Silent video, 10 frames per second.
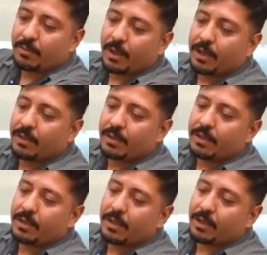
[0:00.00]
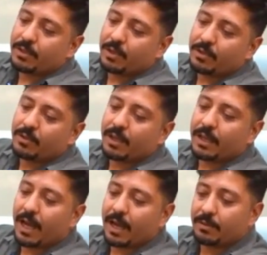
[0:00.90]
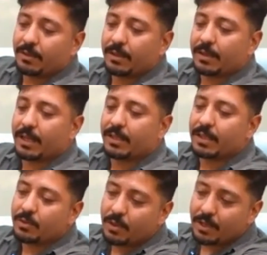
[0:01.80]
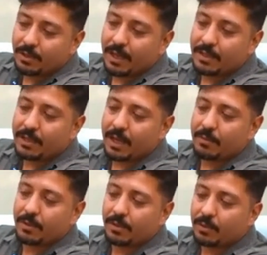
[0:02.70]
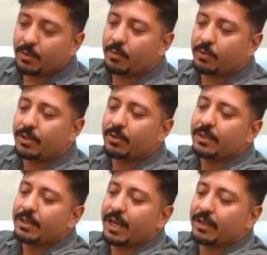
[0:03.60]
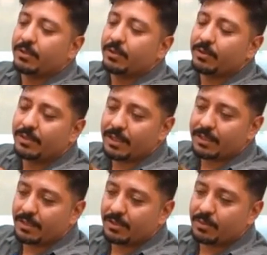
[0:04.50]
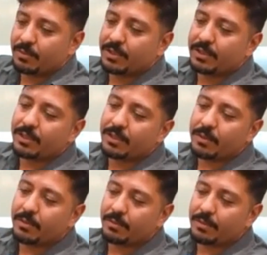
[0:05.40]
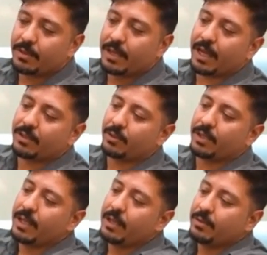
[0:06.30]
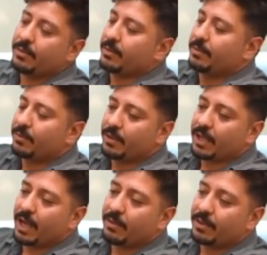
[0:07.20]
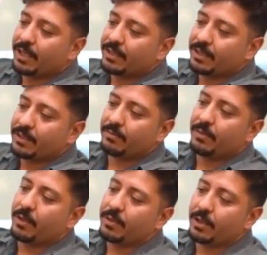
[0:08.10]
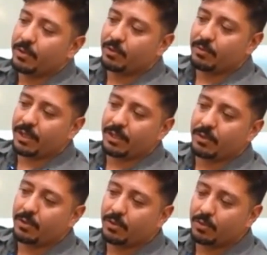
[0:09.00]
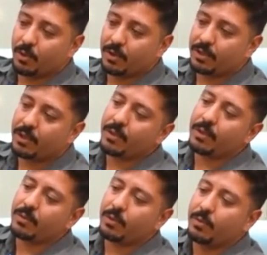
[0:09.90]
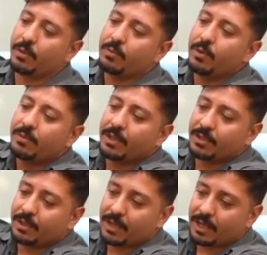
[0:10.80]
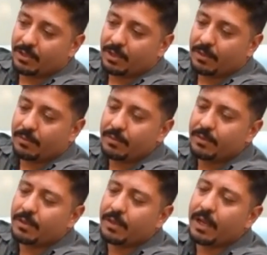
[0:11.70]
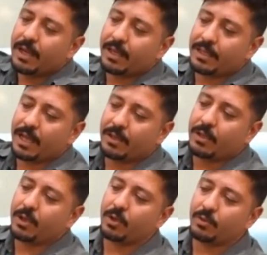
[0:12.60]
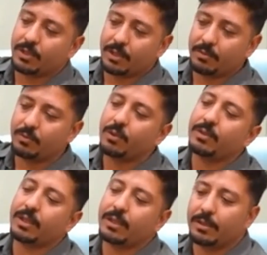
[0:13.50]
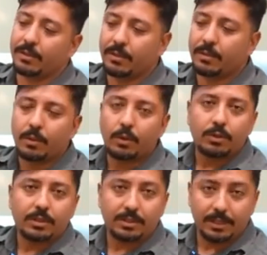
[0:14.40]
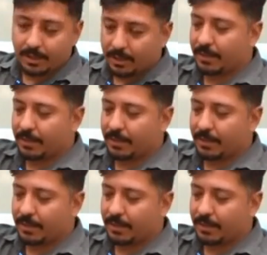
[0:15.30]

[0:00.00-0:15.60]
part, there is also a cap that is a quick connect type, which you attach to your city sewage system. Naturally, for the outlet and the filtered or ready-to-use water, you remove this connection and attach the hose to the faucet on the sink.